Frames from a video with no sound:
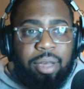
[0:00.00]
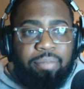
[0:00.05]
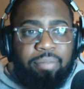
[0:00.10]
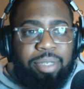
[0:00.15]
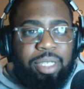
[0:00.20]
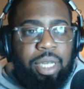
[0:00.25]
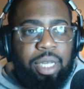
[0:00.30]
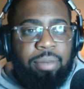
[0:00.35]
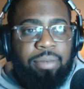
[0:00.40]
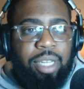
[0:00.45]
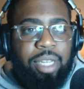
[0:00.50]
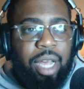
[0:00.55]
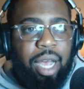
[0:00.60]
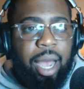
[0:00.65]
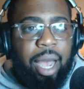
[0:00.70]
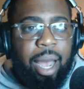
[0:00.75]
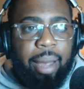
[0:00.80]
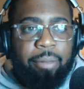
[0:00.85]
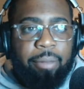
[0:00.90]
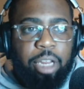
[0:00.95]
But
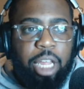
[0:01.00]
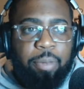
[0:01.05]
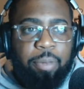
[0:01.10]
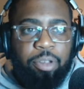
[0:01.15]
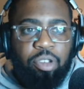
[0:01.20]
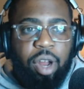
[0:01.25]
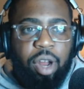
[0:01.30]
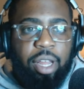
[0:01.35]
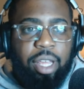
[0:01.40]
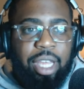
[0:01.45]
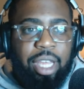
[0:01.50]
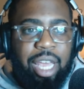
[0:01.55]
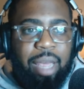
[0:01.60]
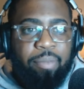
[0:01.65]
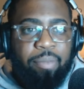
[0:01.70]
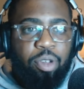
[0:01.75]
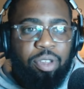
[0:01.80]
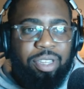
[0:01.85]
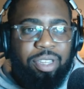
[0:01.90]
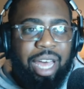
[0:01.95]
sometimes people try to keep
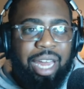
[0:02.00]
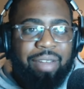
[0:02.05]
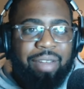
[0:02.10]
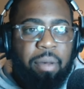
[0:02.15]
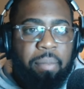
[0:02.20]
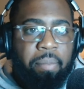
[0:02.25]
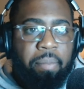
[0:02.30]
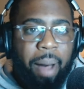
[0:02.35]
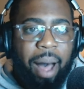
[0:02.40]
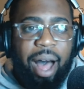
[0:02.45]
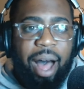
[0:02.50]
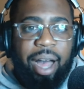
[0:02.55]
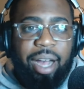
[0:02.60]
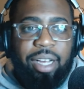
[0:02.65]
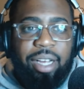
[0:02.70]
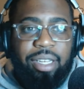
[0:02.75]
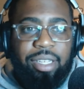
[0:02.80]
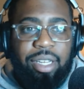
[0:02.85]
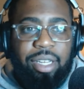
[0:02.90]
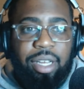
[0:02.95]
you inside of a
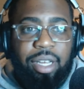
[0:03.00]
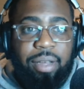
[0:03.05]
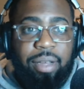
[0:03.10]
box.